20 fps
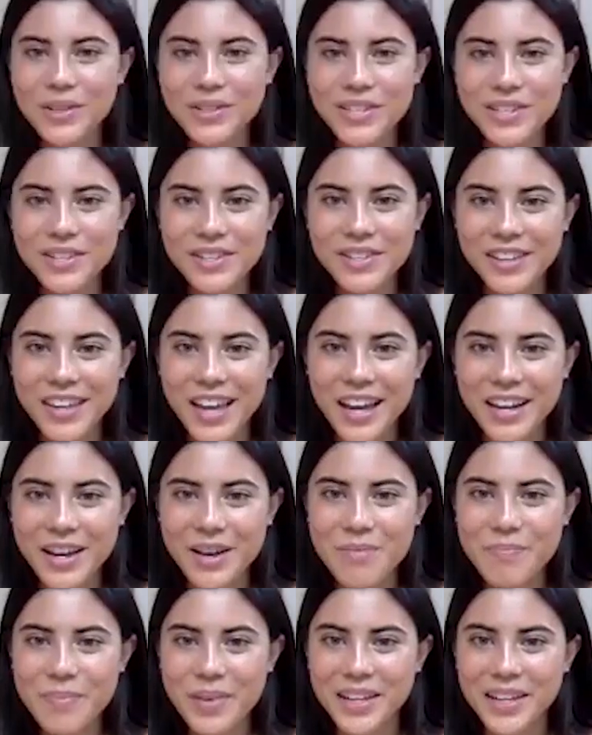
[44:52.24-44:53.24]
to get
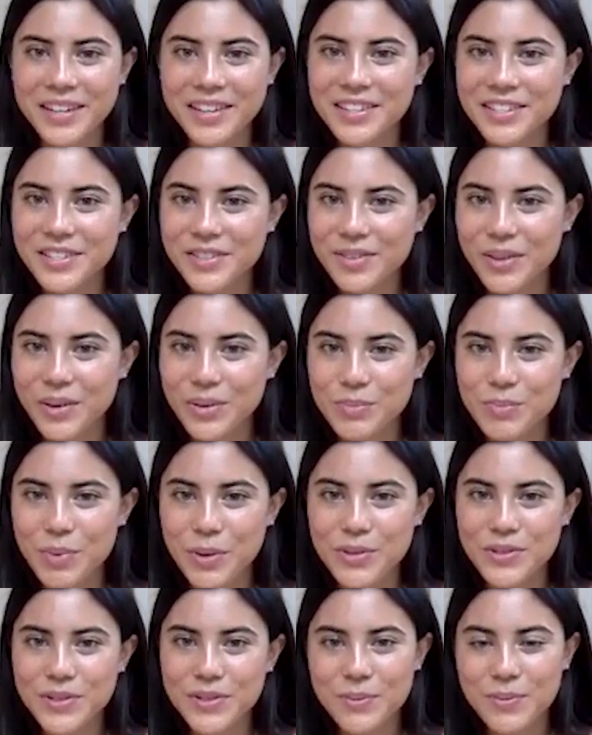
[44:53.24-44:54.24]
up and do those
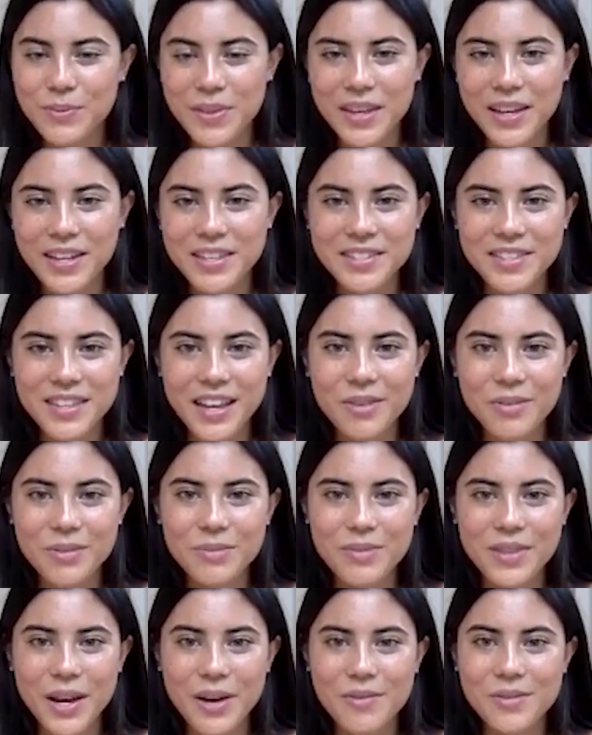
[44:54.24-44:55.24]
poses with us,
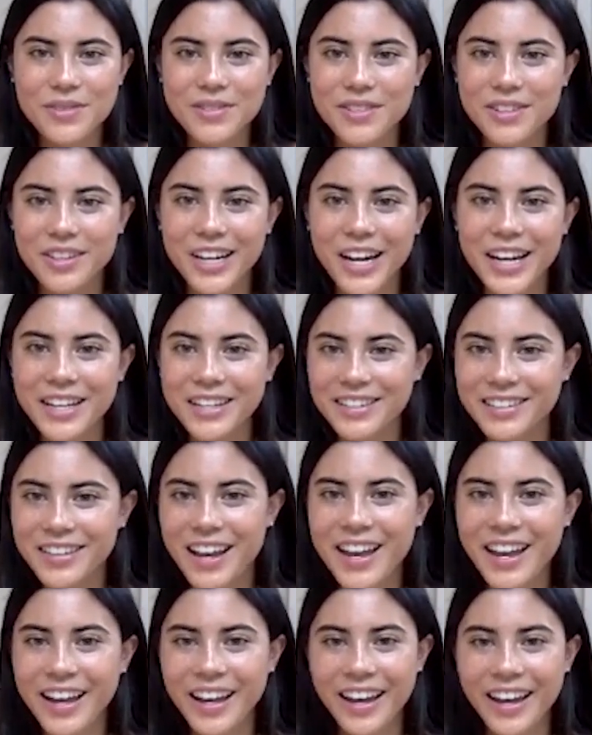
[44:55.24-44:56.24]
that was great.
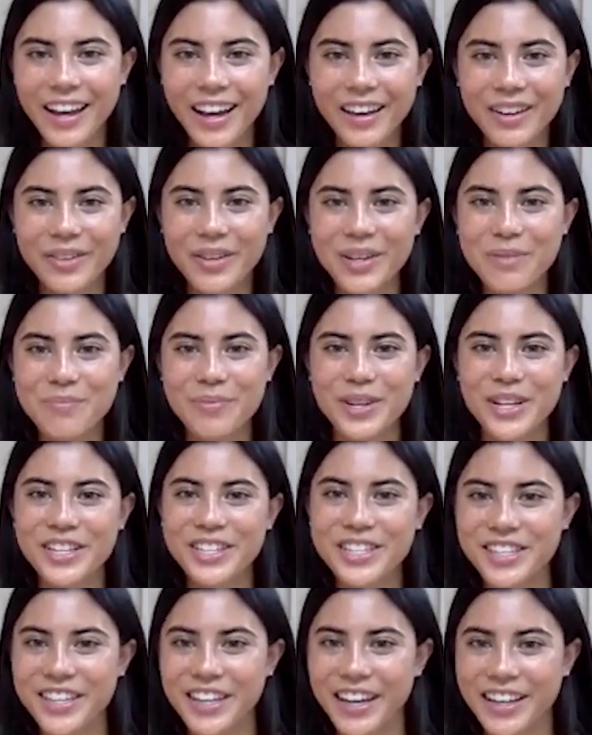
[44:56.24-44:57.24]
We
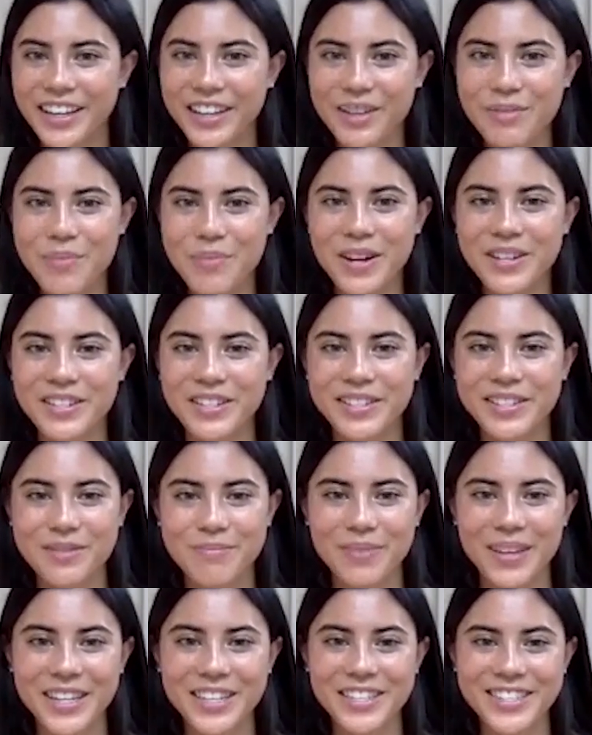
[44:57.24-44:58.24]
appreciate your
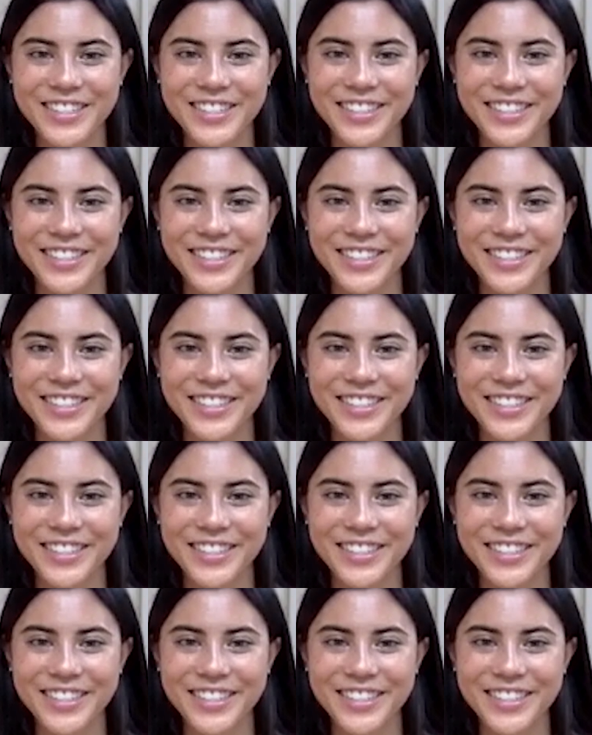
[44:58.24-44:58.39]
participation.